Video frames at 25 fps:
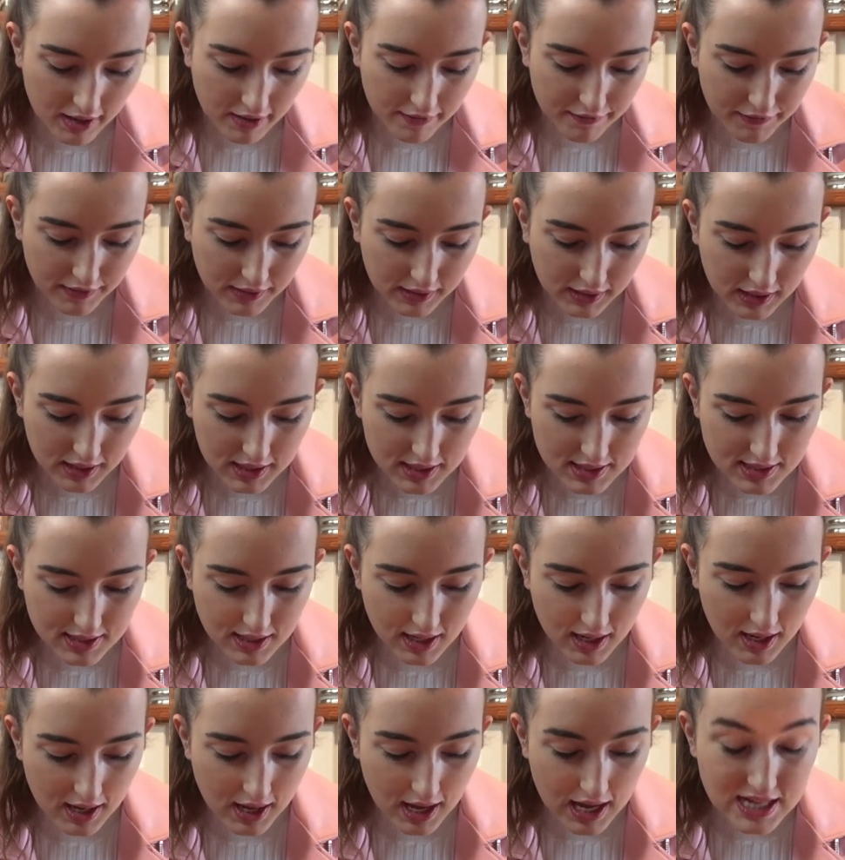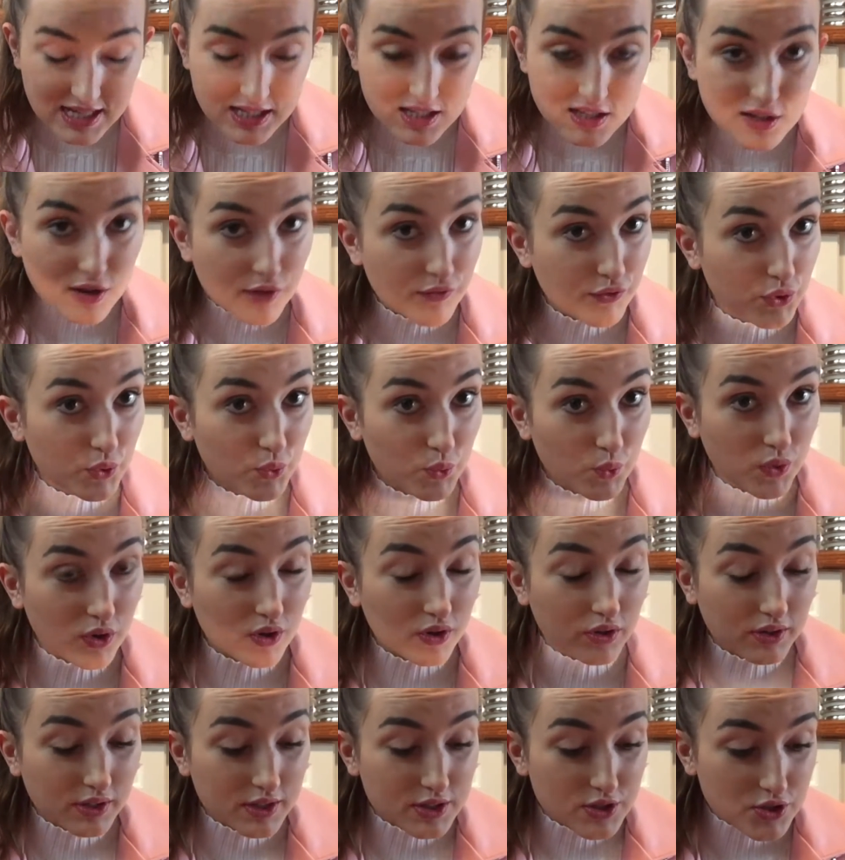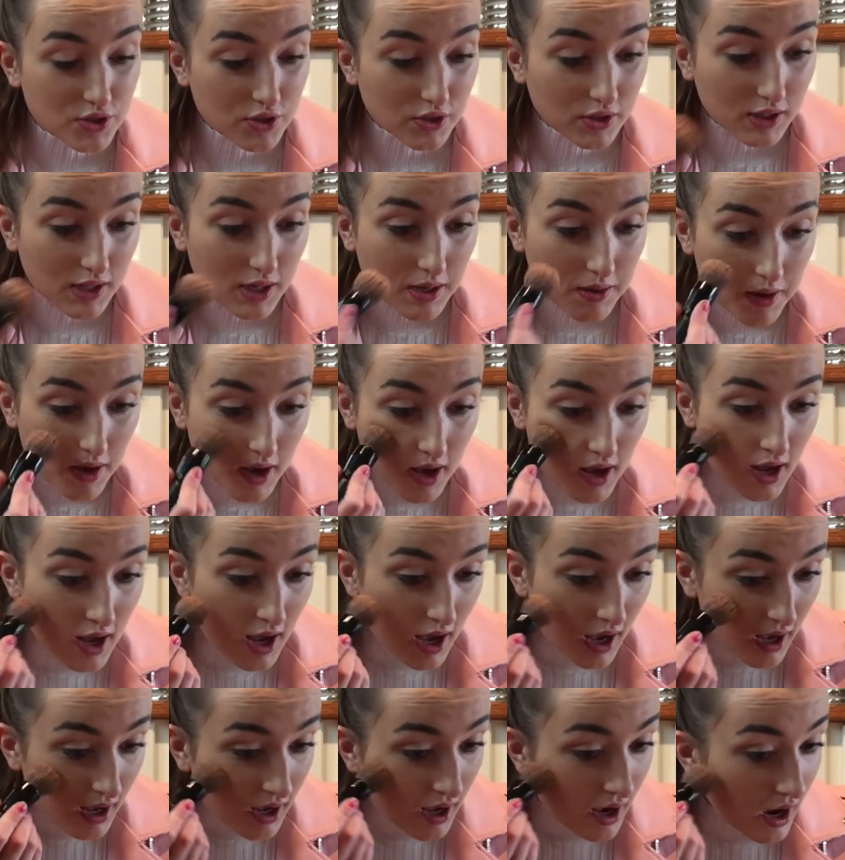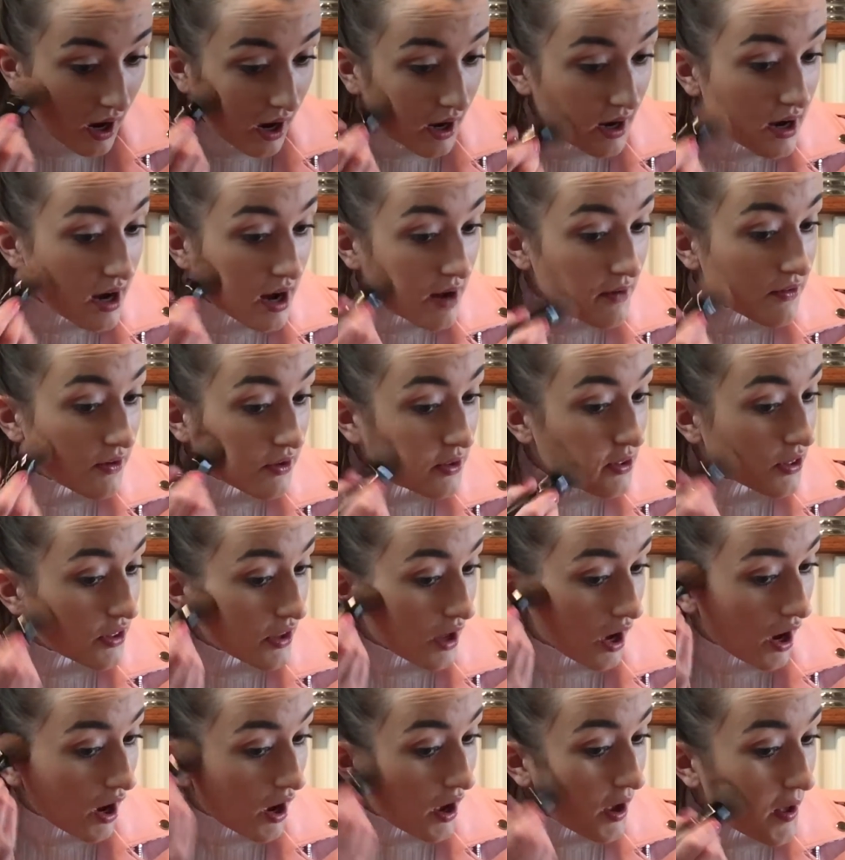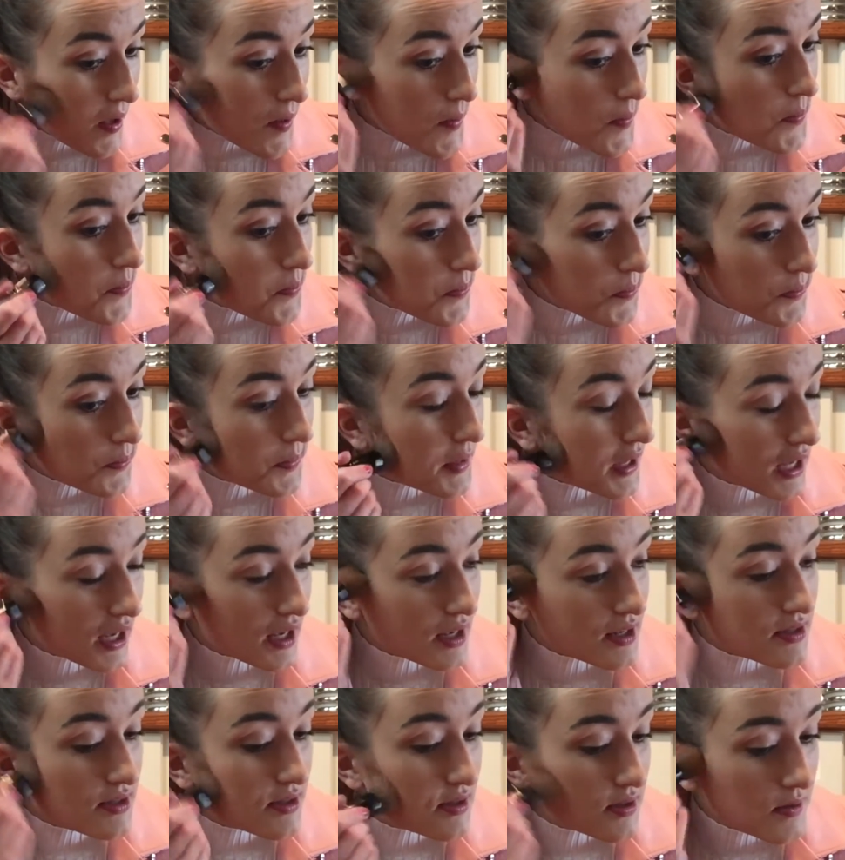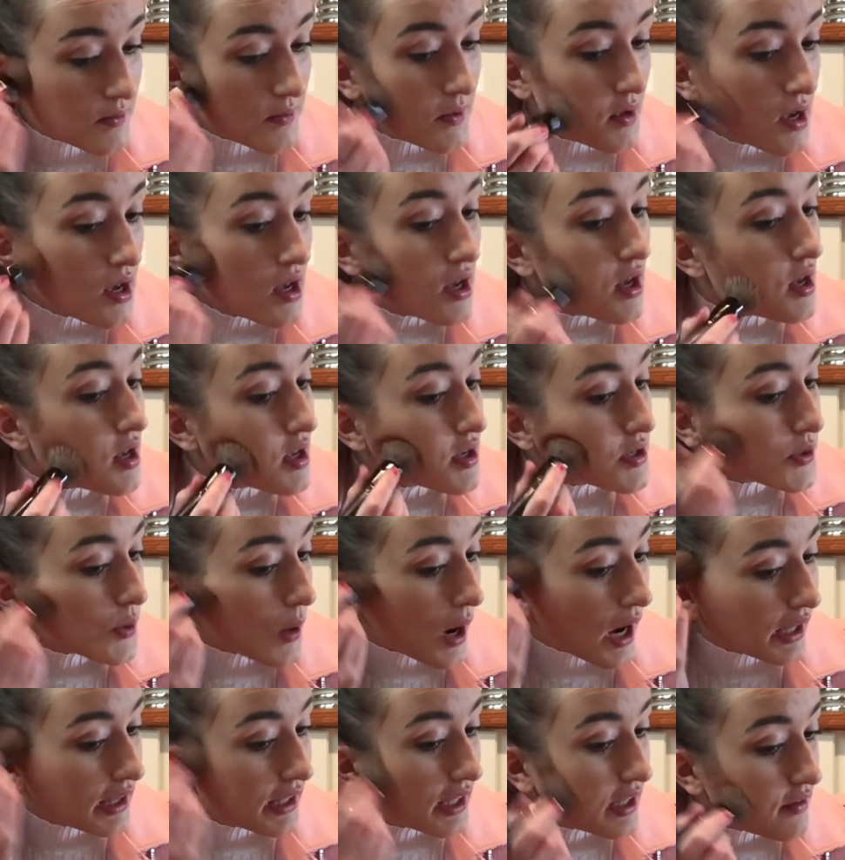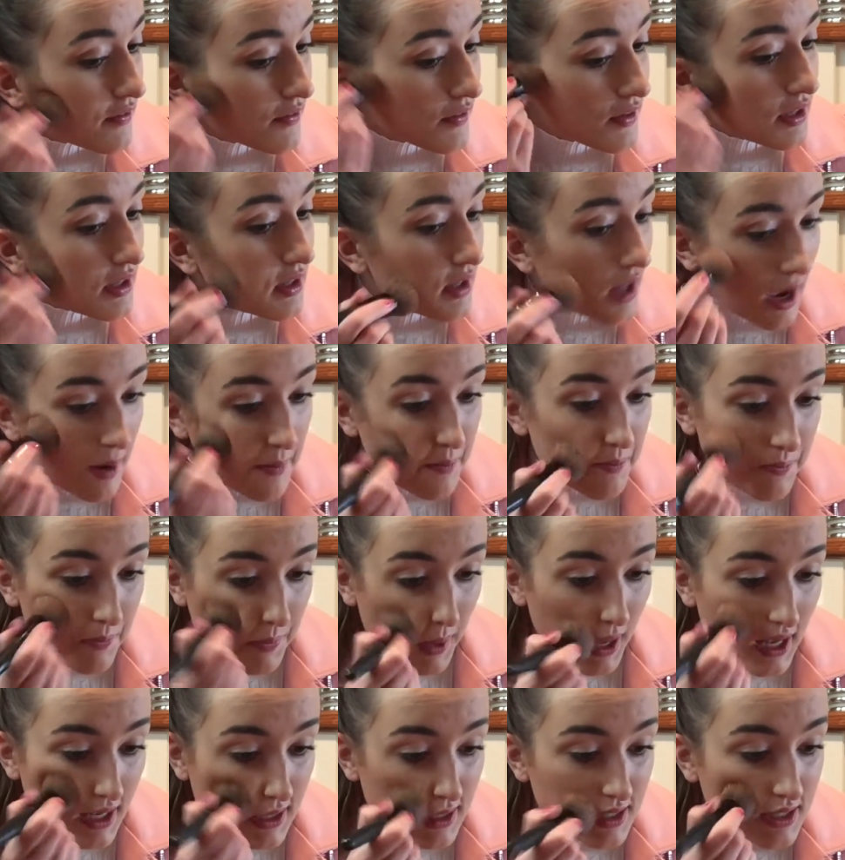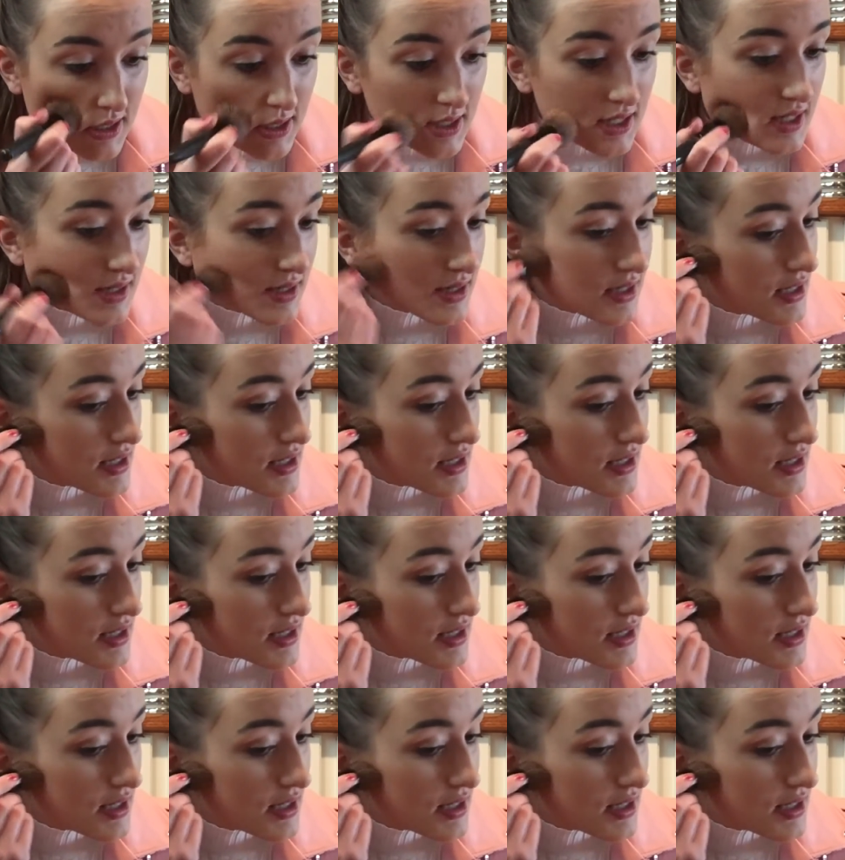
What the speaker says: I feel like it's the end of the world, literally. I never thought, because I'm based in